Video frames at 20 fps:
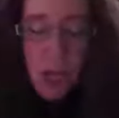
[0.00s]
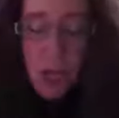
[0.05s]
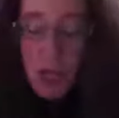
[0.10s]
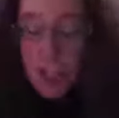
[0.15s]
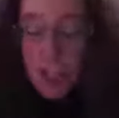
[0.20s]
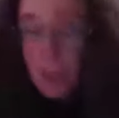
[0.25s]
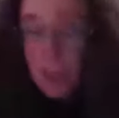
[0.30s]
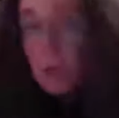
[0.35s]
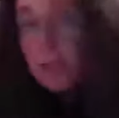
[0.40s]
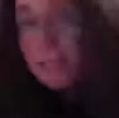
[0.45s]

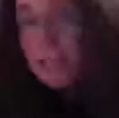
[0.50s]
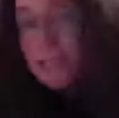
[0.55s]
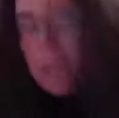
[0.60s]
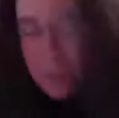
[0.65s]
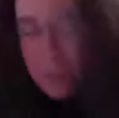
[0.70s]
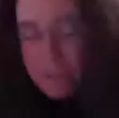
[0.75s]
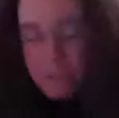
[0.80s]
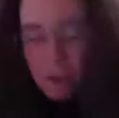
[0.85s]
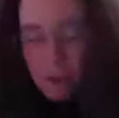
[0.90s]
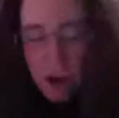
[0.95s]
So I
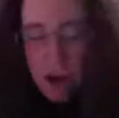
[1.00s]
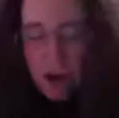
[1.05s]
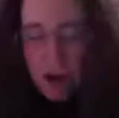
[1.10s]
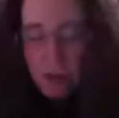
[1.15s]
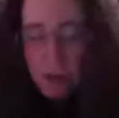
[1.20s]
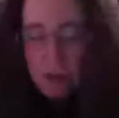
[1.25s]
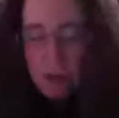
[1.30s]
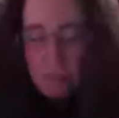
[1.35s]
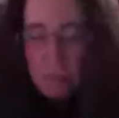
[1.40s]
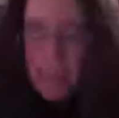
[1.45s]
sat for
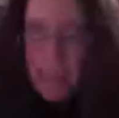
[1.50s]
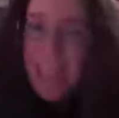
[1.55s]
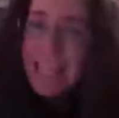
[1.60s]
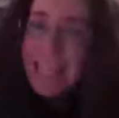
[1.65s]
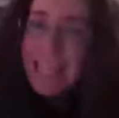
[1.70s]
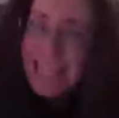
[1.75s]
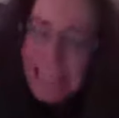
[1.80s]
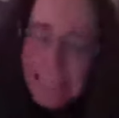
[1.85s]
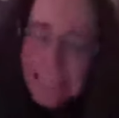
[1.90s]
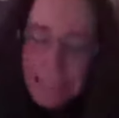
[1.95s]
Harry, and
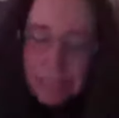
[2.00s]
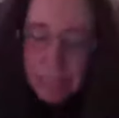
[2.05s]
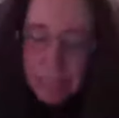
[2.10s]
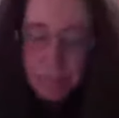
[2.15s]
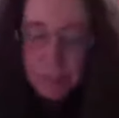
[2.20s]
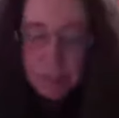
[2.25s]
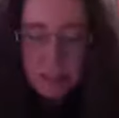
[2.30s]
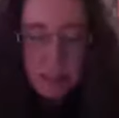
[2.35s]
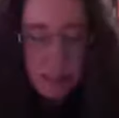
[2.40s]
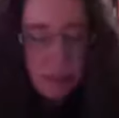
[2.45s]
he did some
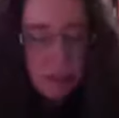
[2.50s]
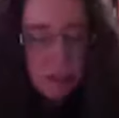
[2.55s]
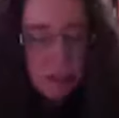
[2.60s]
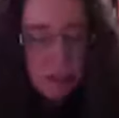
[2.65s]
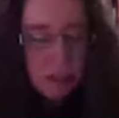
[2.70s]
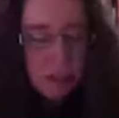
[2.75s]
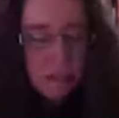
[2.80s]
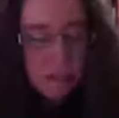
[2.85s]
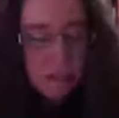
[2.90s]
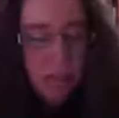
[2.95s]

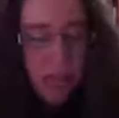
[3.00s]
sketches.